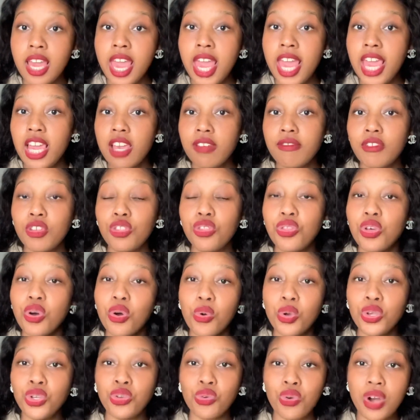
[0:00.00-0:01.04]
Even though
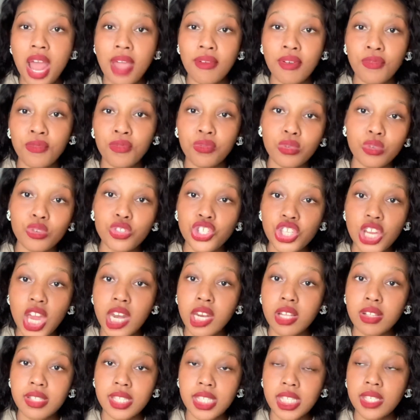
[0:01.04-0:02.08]
you don't have a full
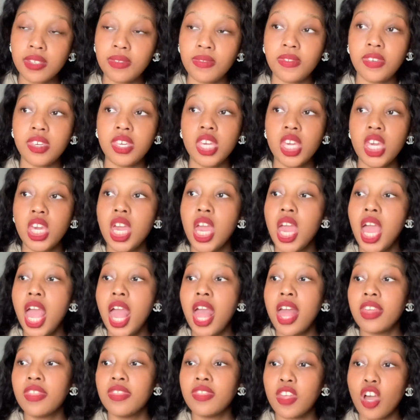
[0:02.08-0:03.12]
channel TV,
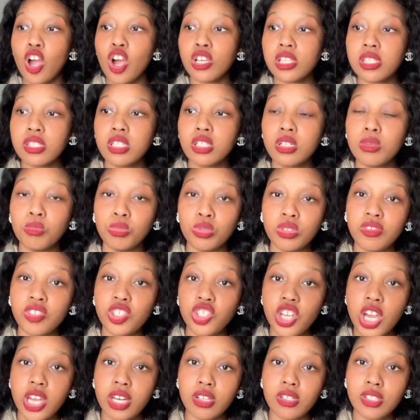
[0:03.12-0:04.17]
there are still movie
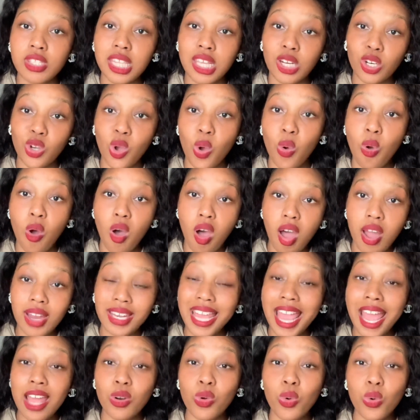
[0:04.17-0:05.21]
channels that go on.
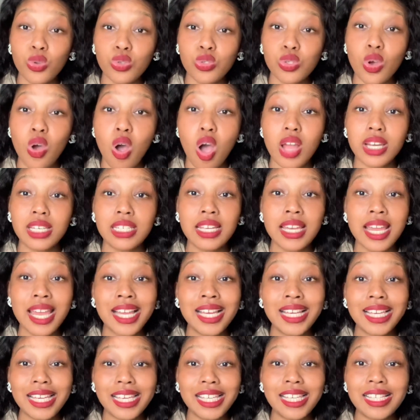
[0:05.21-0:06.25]
And also on
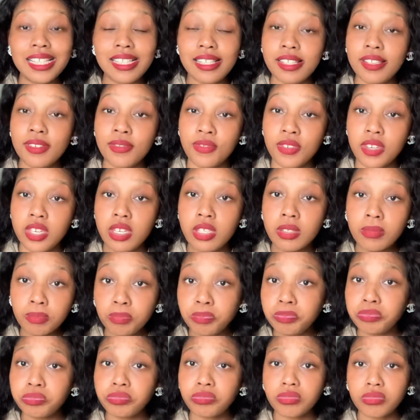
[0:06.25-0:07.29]
ETV,
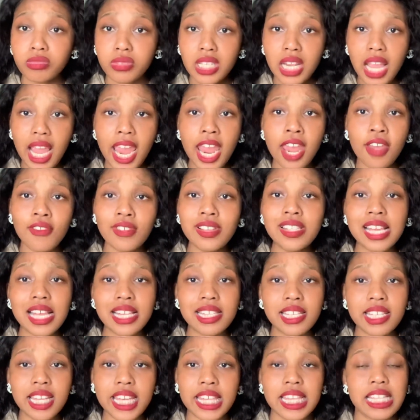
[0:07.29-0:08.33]
every
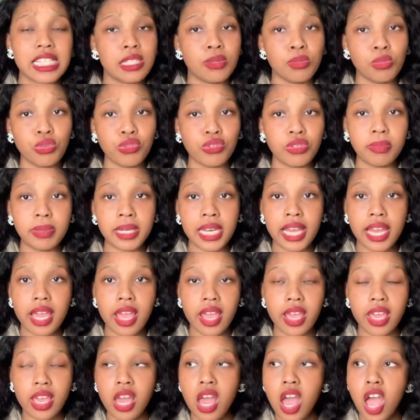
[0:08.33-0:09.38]
Saturday there's a movie
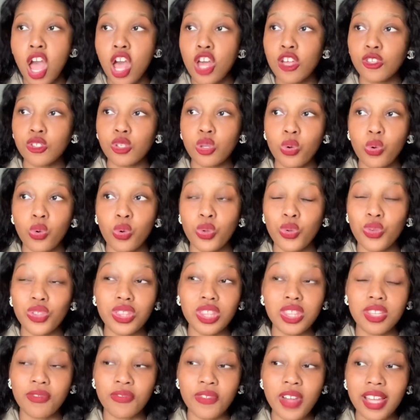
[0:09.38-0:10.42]
playing. So
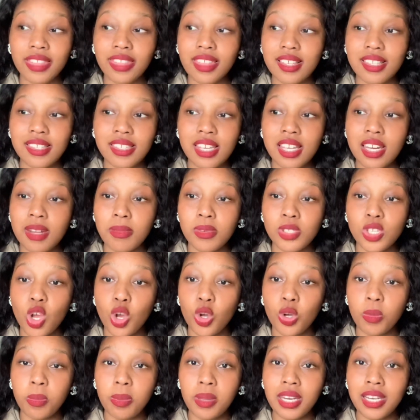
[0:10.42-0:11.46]
the fact that cinemas are
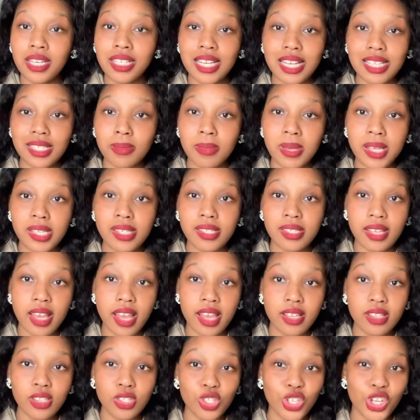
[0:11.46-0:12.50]
opening doesn't make
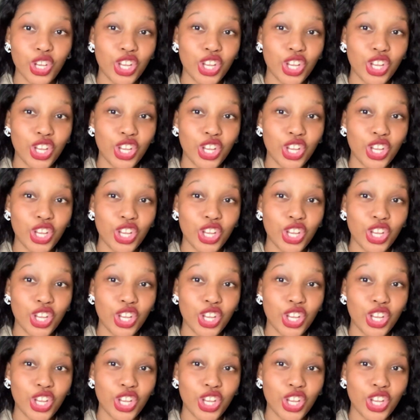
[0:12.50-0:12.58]
sense.